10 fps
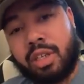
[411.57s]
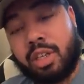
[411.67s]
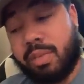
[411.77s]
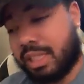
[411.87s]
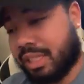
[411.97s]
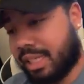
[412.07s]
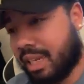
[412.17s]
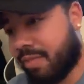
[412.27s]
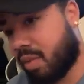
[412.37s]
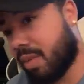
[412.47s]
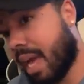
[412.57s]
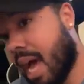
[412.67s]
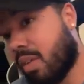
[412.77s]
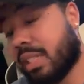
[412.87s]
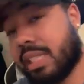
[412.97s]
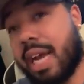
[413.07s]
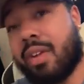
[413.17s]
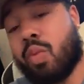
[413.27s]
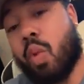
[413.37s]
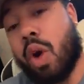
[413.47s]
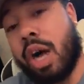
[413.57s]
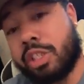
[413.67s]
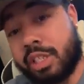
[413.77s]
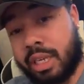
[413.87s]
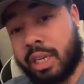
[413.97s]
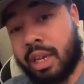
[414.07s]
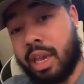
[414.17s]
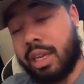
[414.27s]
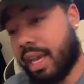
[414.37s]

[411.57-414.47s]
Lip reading: You'll be sitting from the outside watching